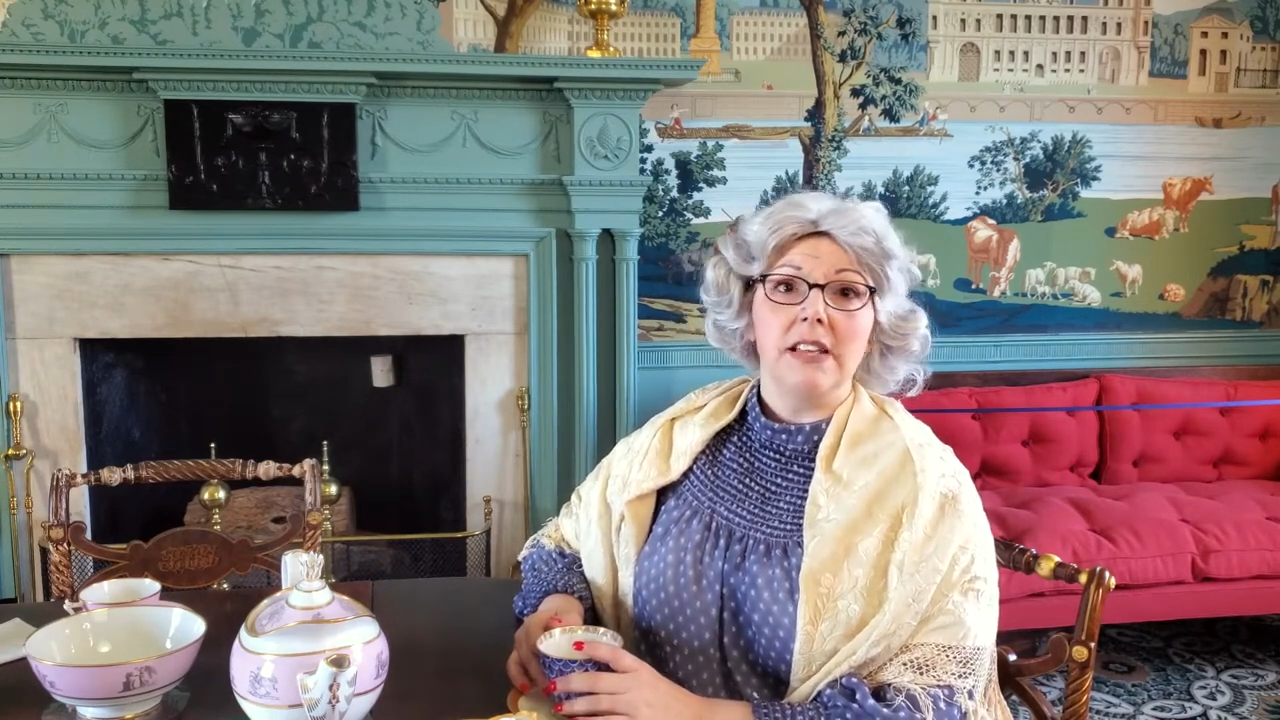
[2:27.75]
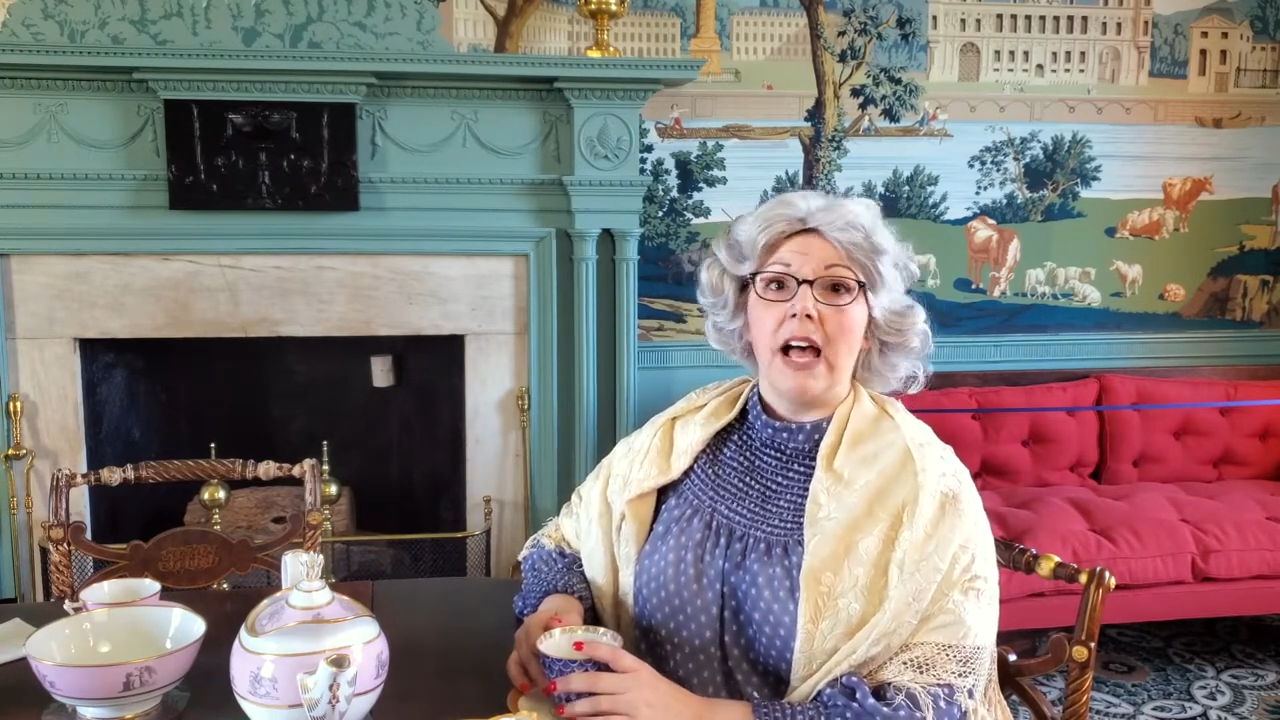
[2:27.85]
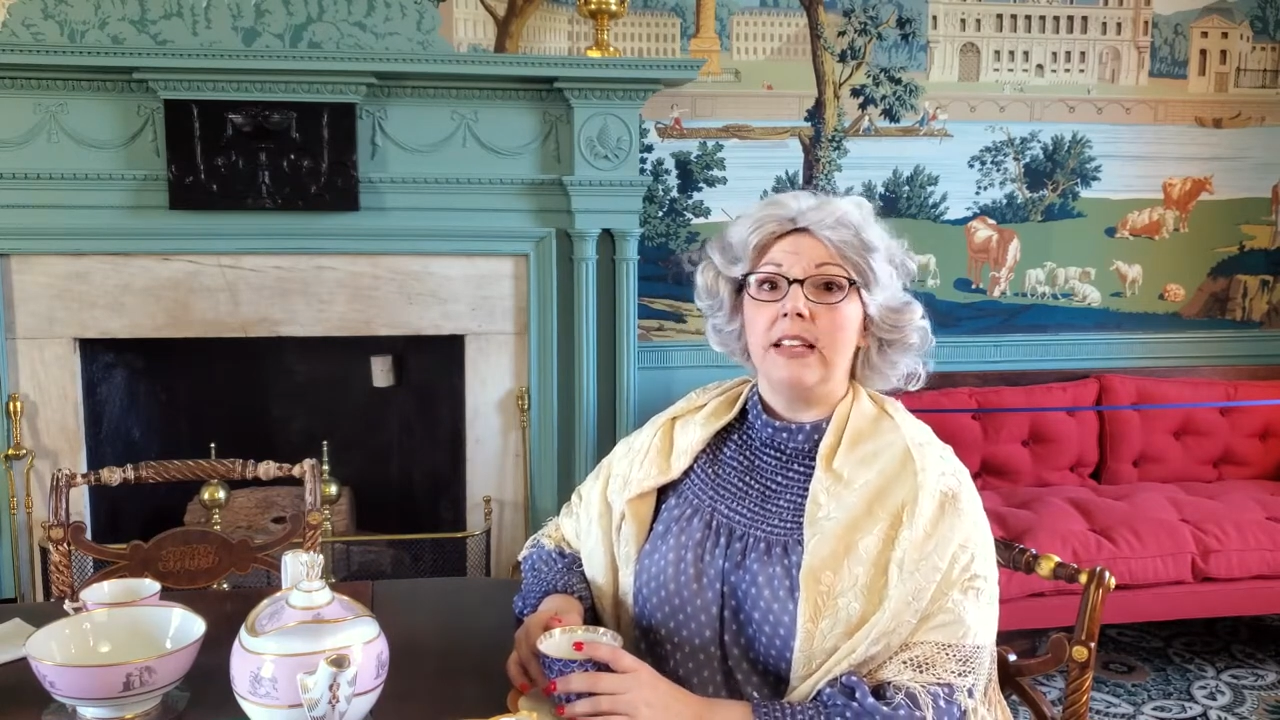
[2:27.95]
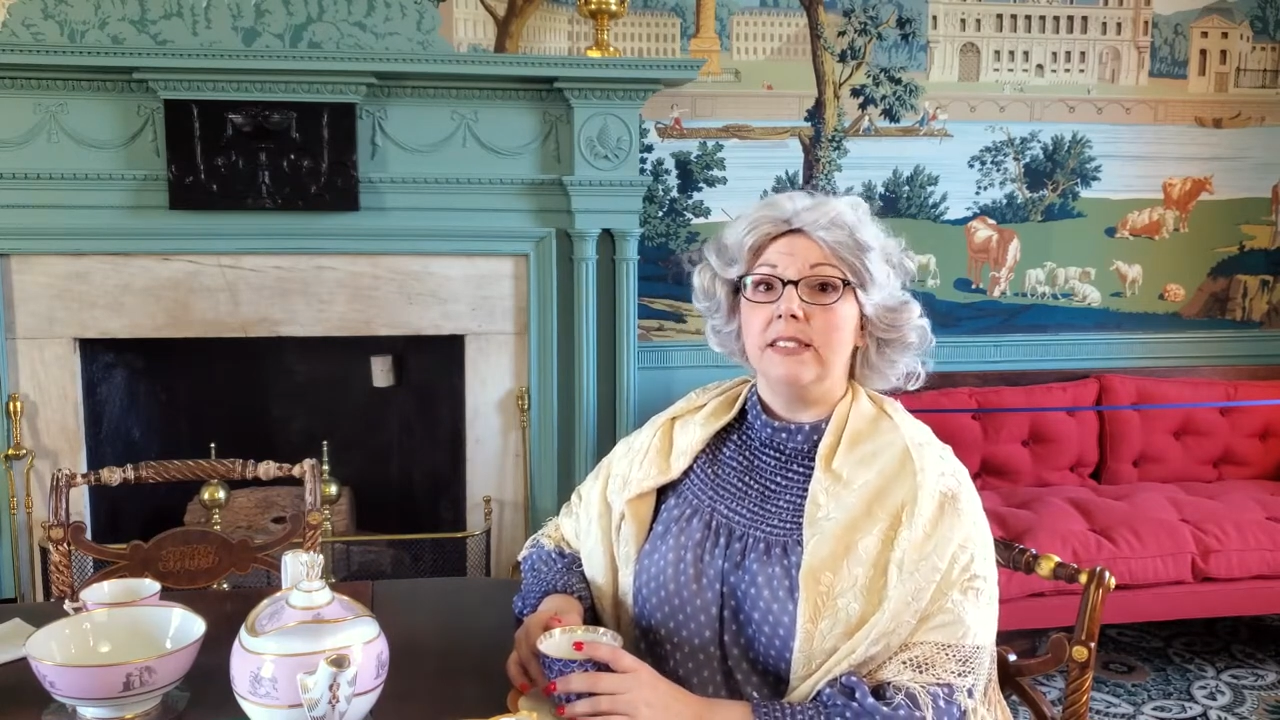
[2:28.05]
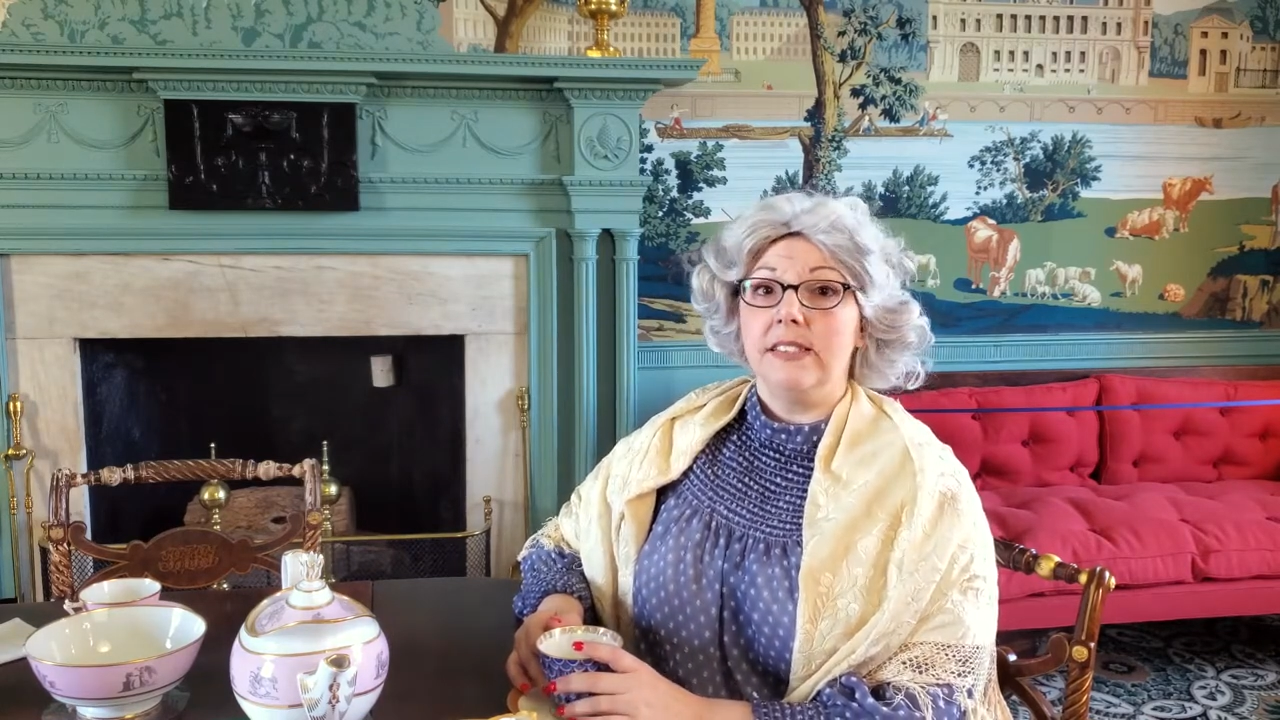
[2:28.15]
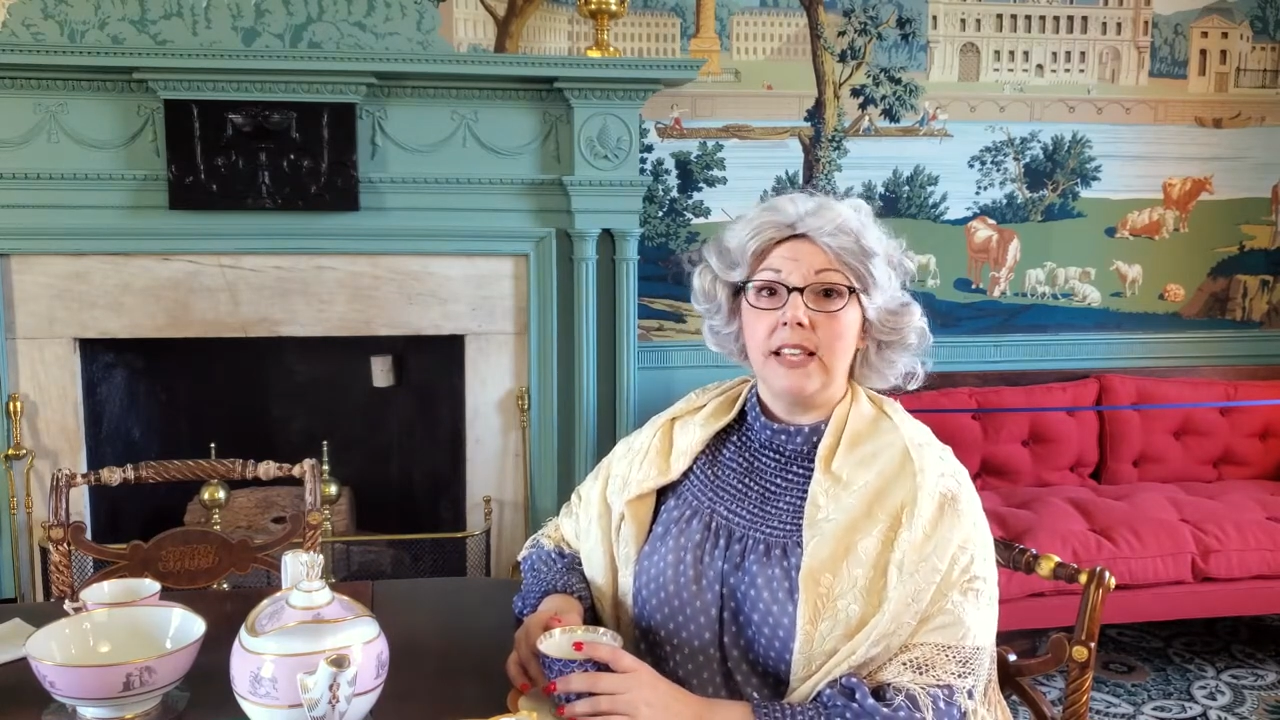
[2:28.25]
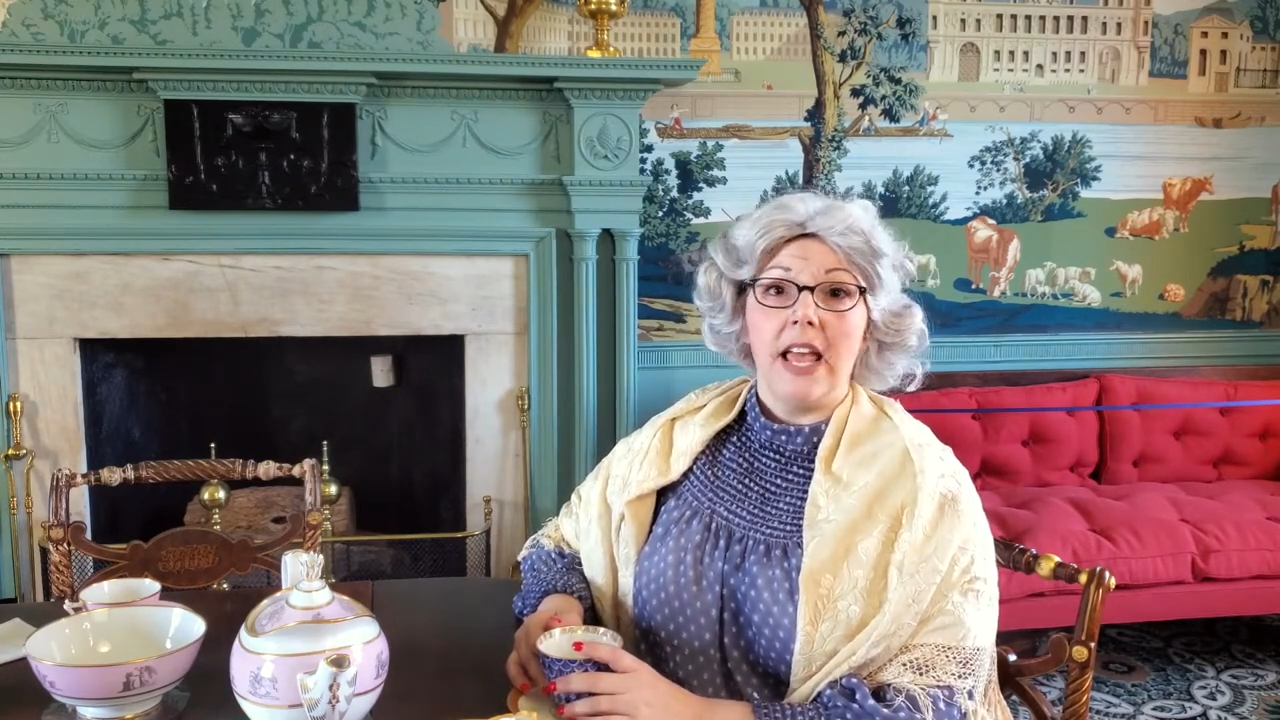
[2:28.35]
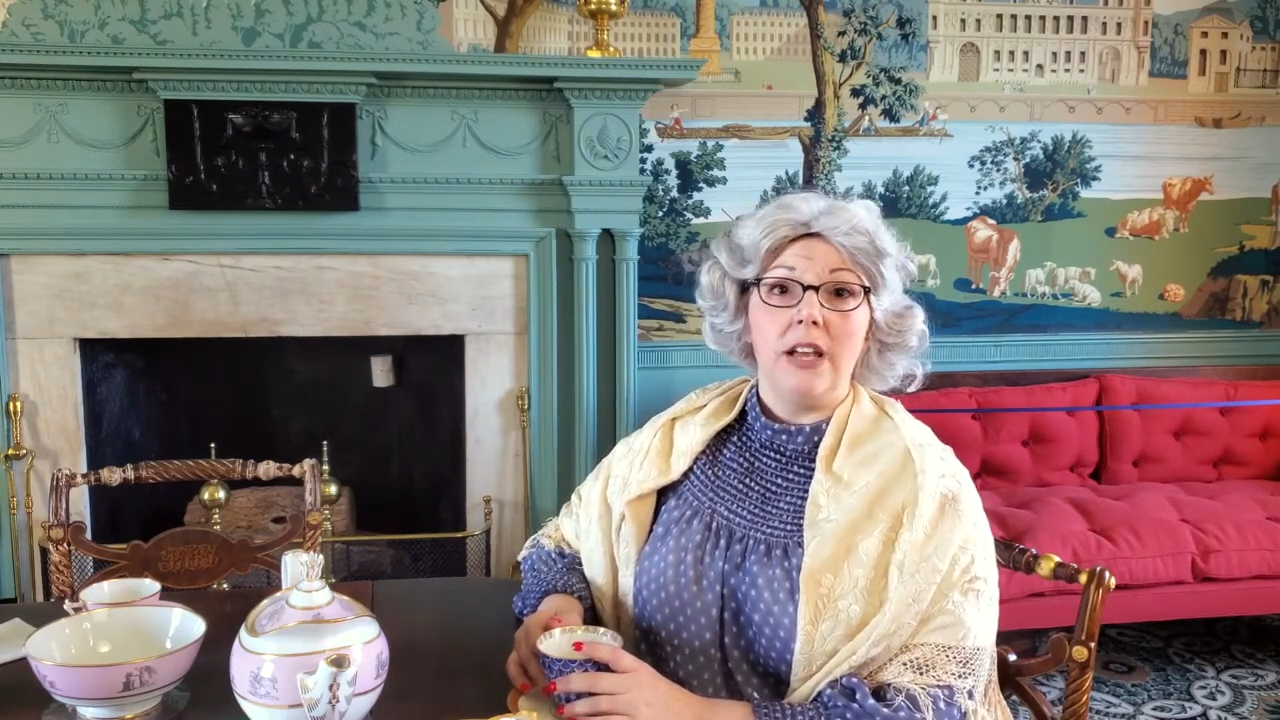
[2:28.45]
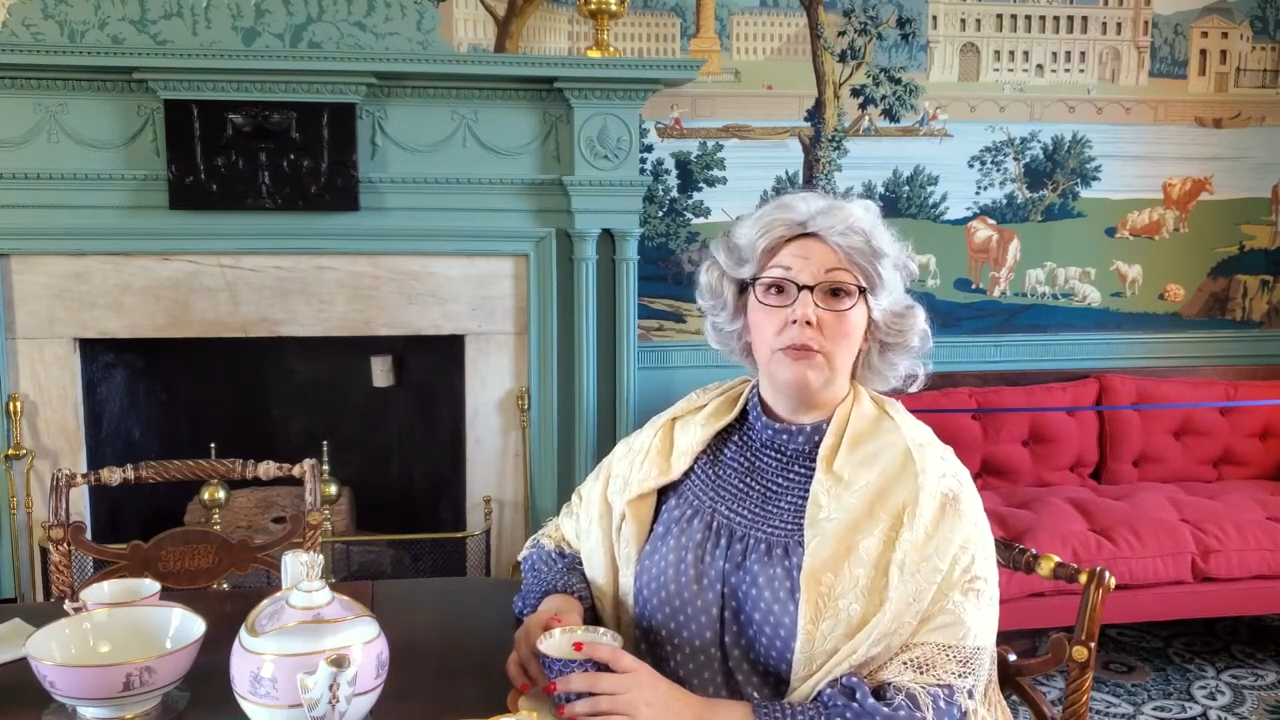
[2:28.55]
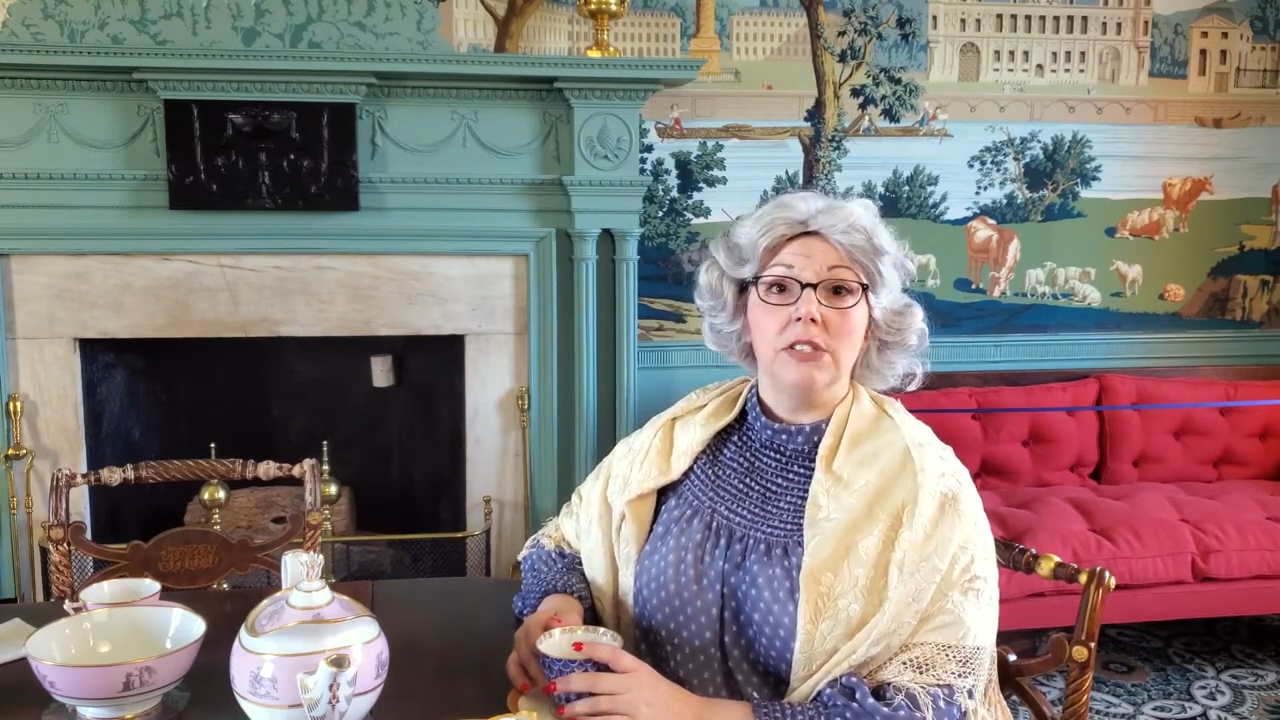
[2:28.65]
I can
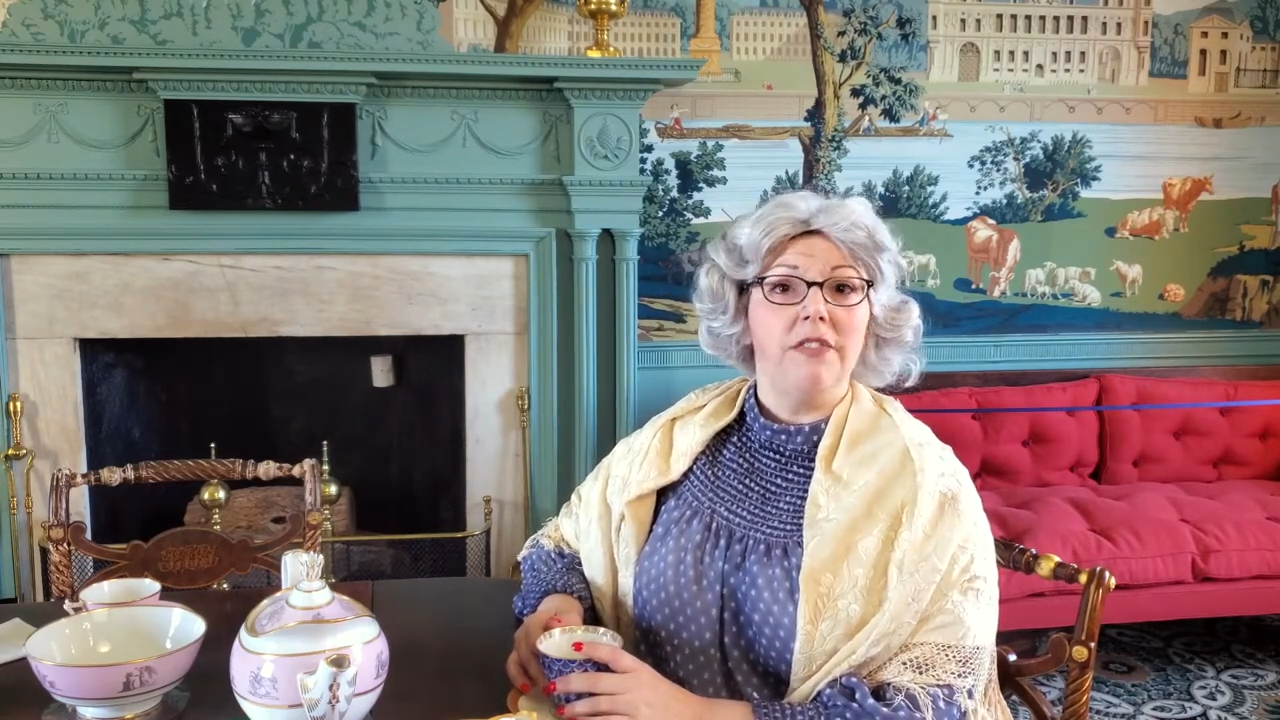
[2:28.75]
say it was